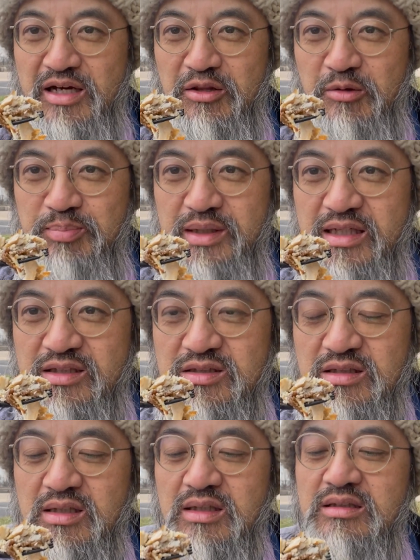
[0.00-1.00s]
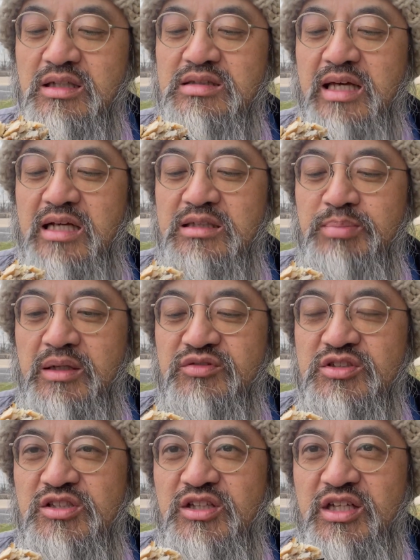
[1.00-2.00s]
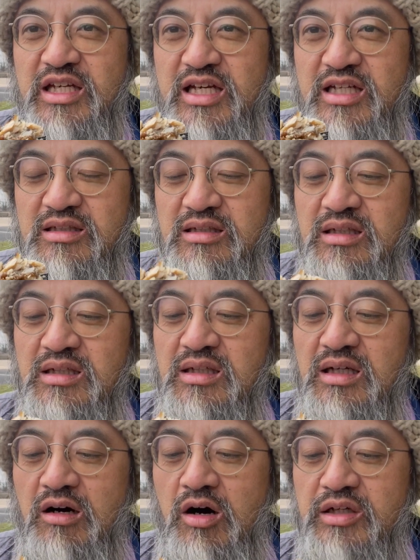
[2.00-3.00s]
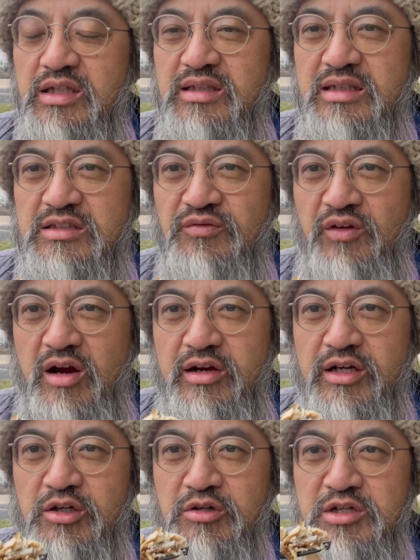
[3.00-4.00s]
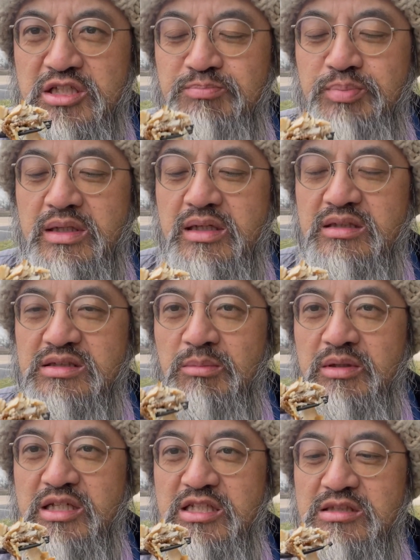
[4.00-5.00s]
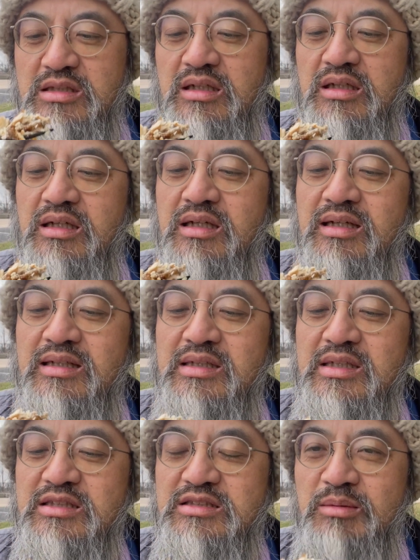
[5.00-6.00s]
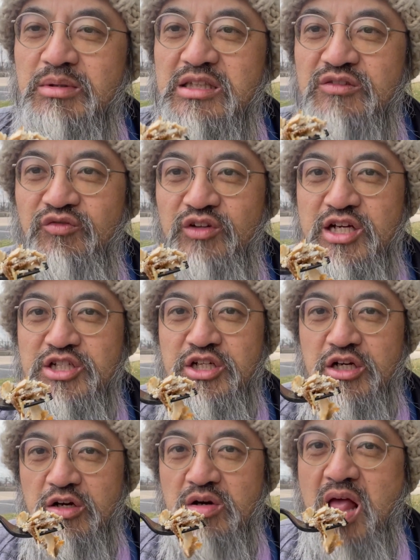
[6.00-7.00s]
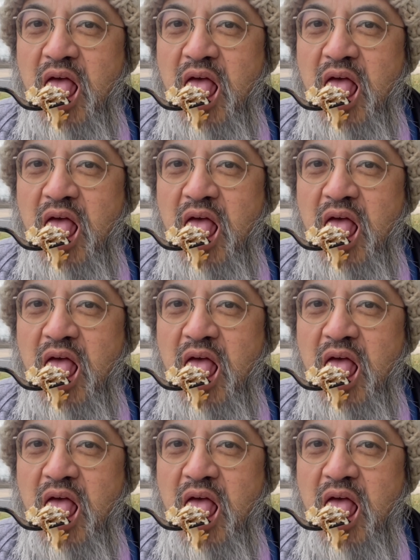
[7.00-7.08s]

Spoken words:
piece. This has a bit of skin on it and it's very crispy. Some of these, some of this flesh here.